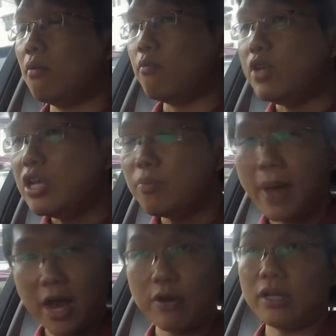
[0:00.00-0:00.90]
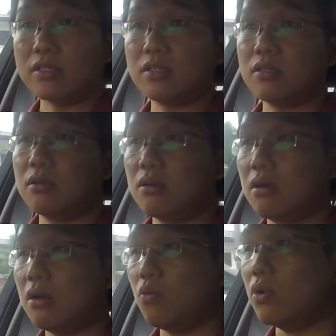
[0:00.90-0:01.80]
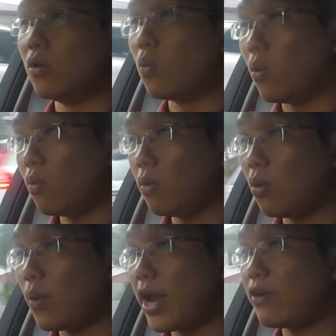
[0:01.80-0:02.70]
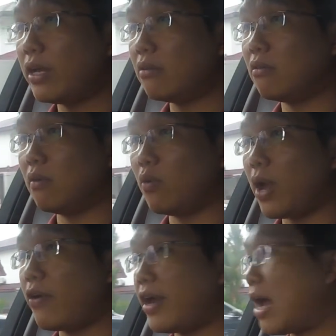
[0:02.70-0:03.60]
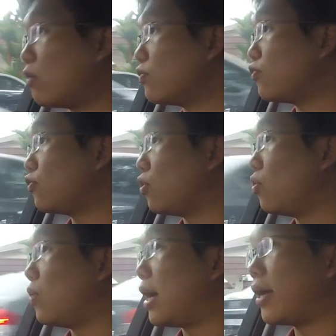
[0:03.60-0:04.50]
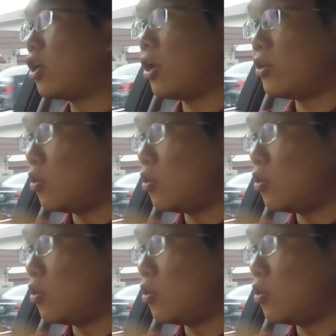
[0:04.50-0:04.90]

wheel bearings were wearing out. So I got